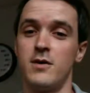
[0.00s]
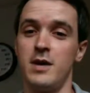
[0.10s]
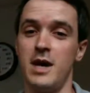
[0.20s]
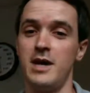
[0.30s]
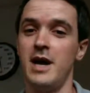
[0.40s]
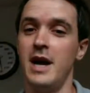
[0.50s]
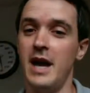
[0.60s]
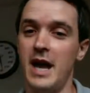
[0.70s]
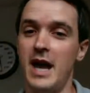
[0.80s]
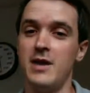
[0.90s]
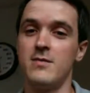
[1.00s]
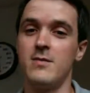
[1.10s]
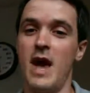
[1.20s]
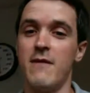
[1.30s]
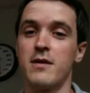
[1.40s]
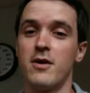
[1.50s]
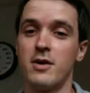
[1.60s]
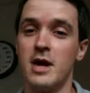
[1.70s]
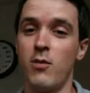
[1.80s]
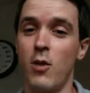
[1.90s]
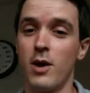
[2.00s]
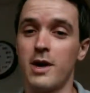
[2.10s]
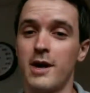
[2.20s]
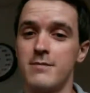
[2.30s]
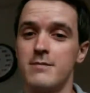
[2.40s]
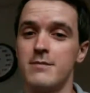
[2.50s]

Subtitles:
need, and everything will keep working,